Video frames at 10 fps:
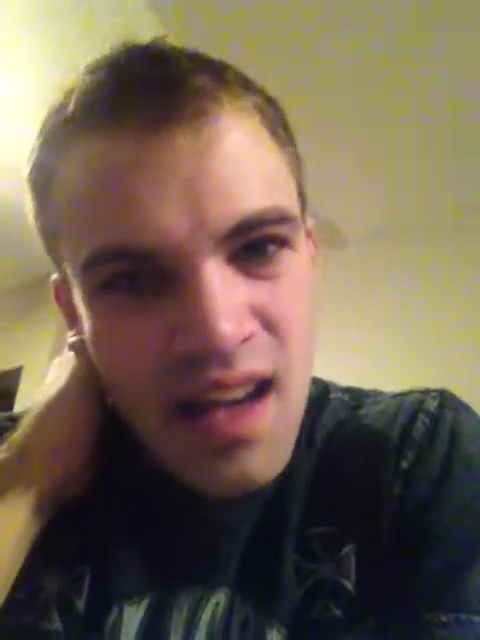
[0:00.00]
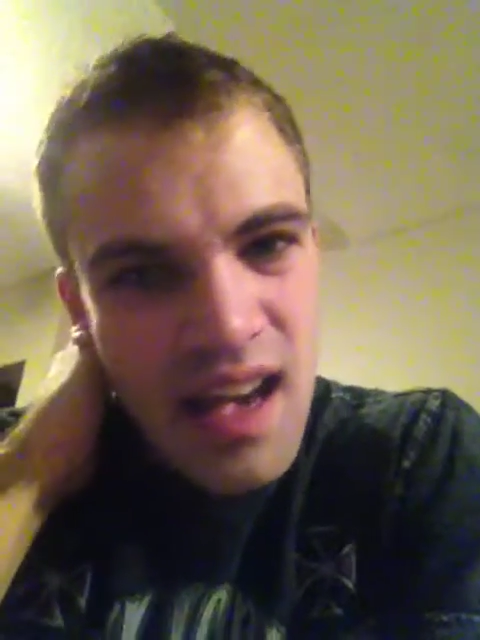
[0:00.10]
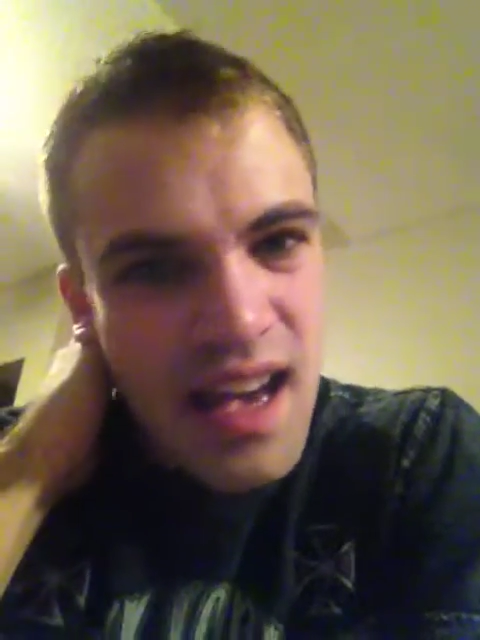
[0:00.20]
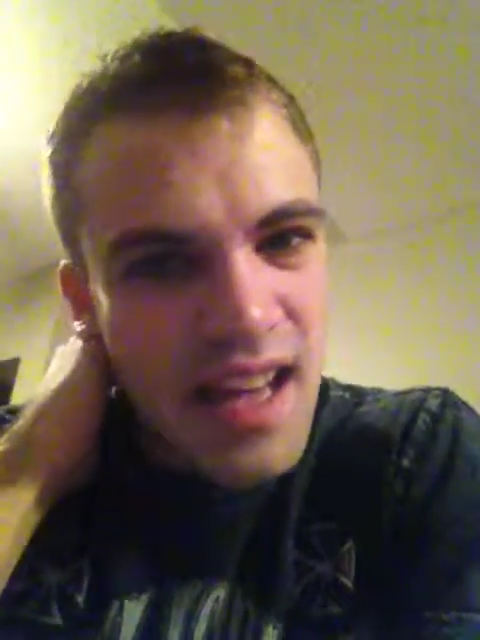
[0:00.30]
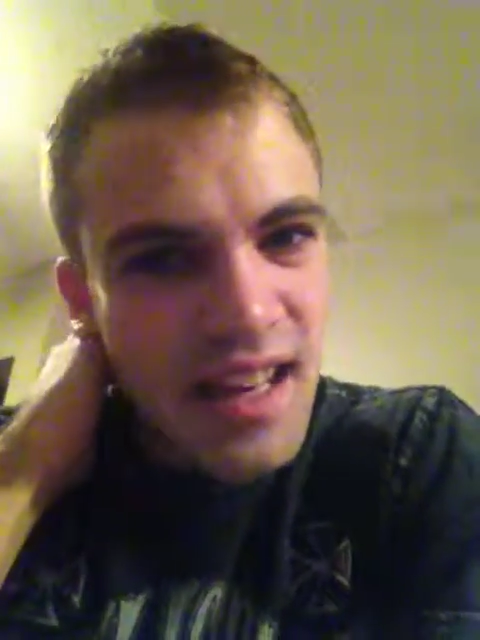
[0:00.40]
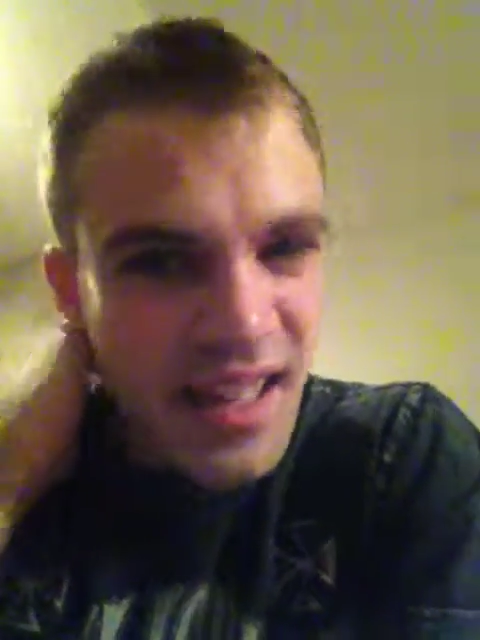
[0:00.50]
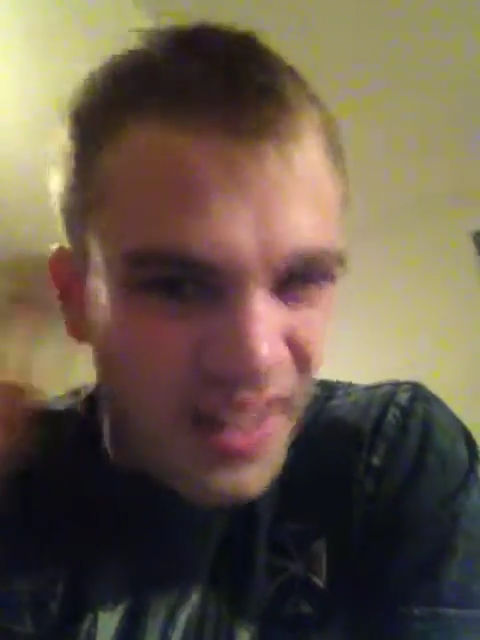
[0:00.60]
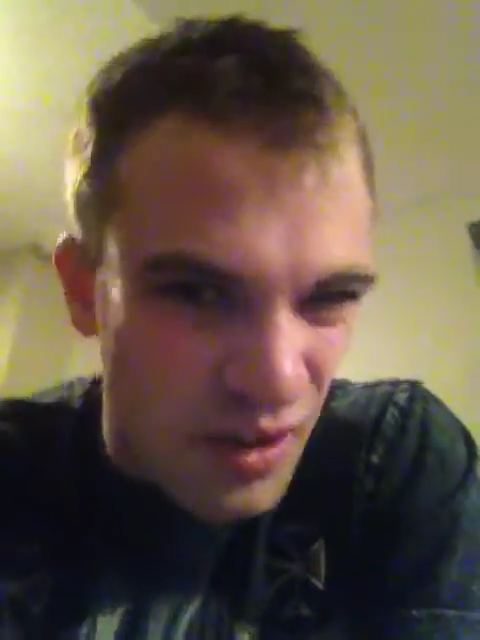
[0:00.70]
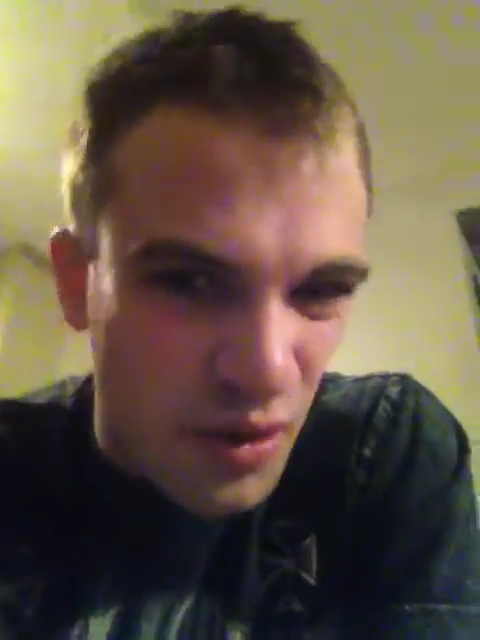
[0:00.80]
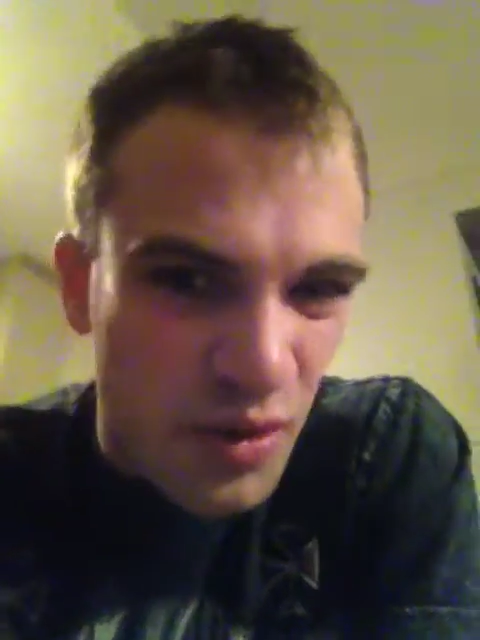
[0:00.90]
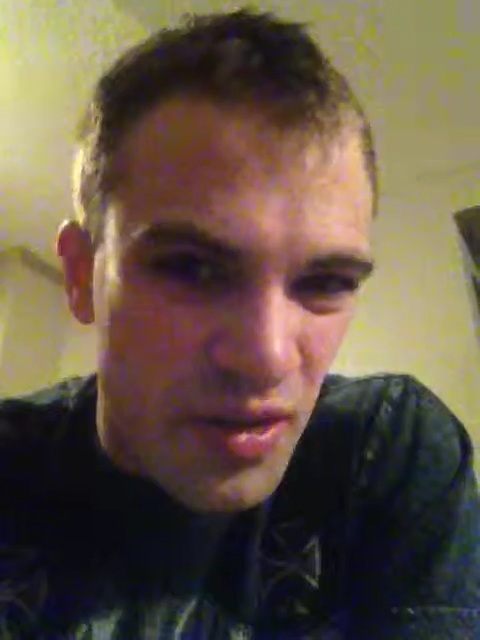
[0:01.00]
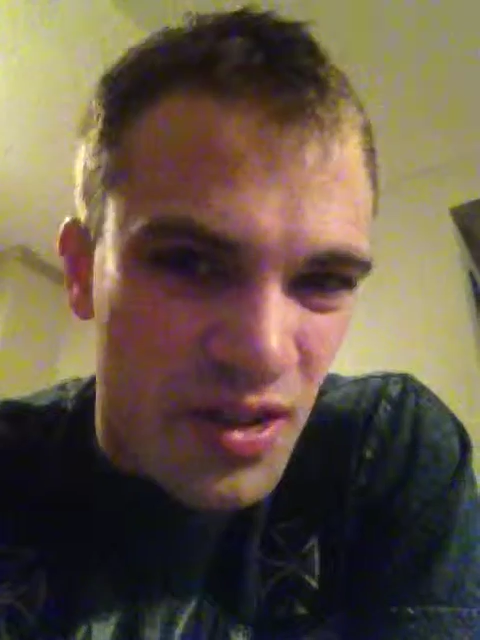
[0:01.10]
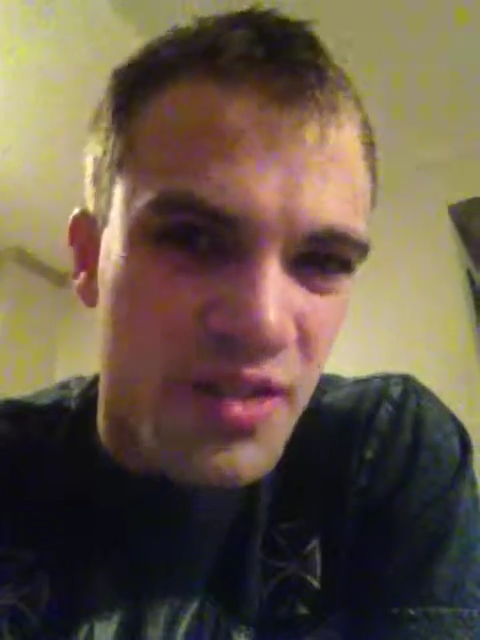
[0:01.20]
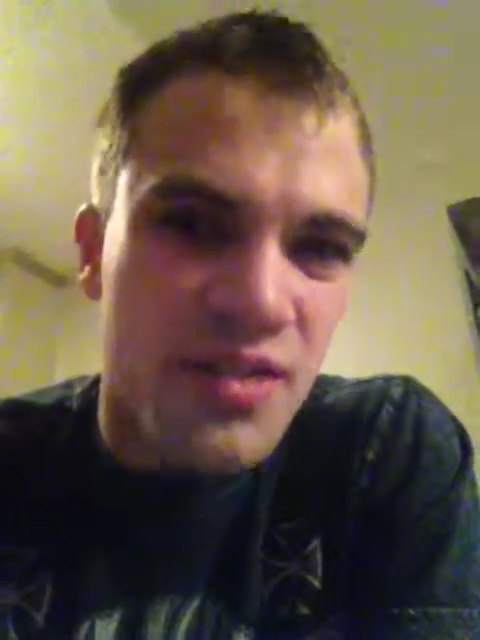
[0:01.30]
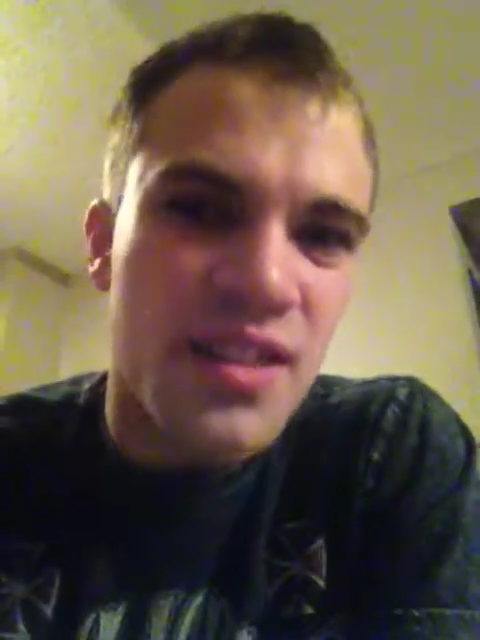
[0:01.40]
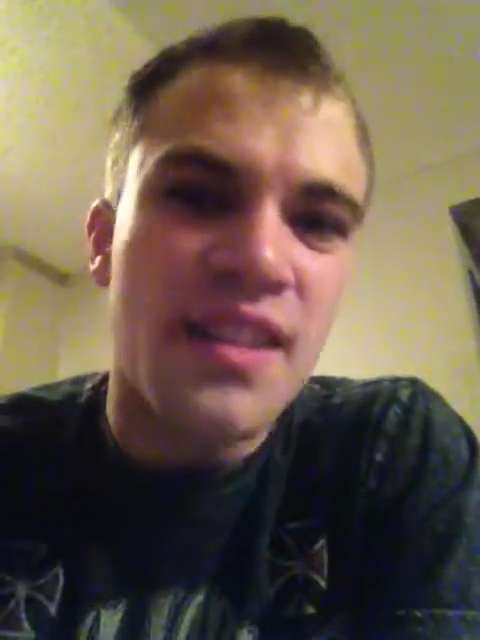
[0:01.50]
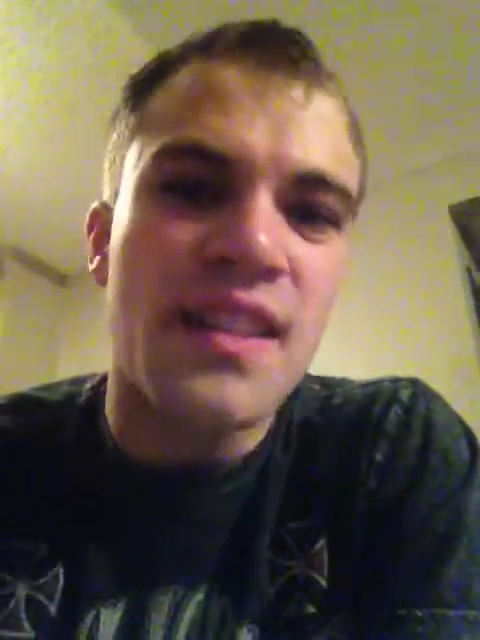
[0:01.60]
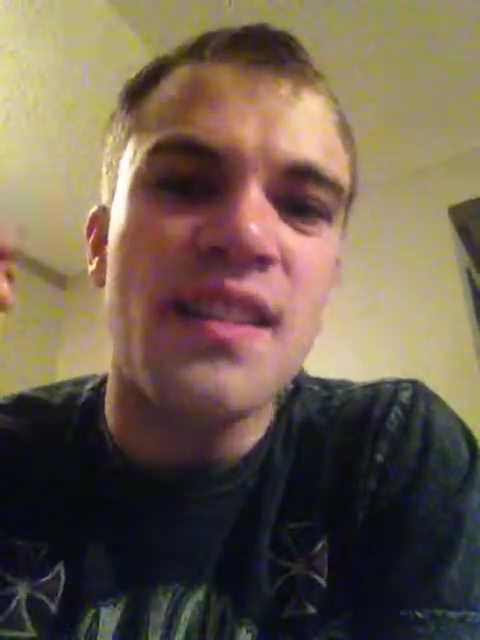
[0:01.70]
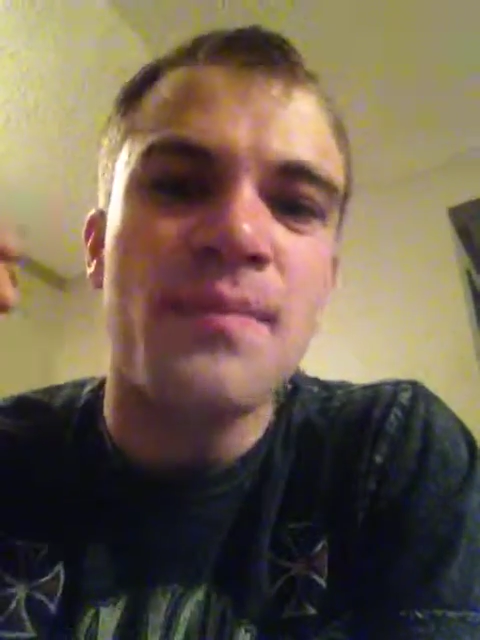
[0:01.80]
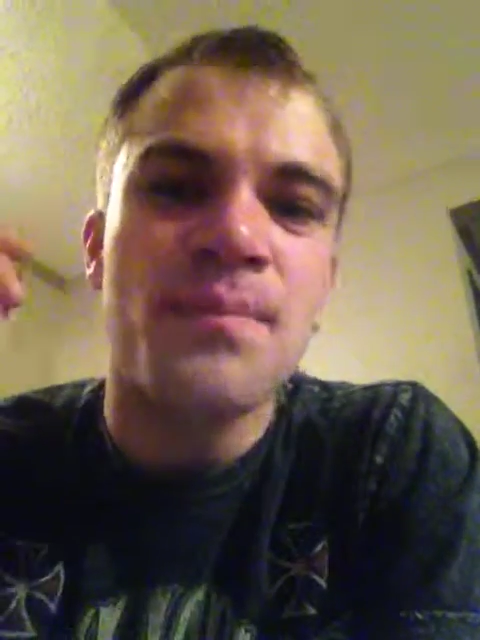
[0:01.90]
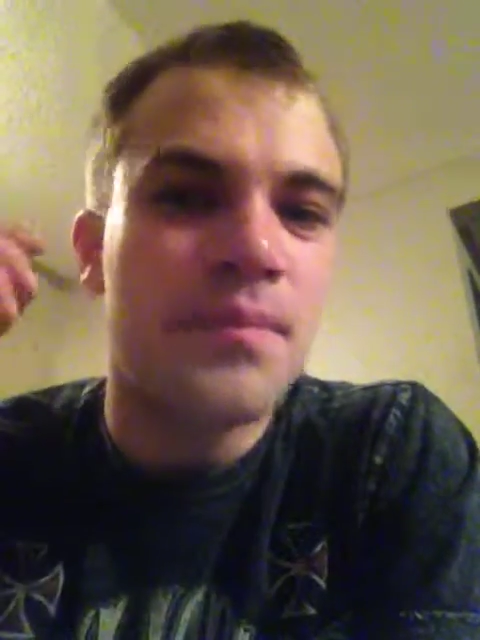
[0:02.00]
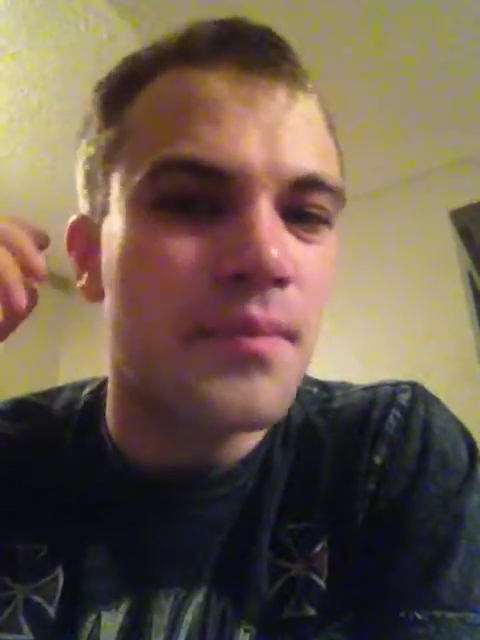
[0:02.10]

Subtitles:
and he ignored certain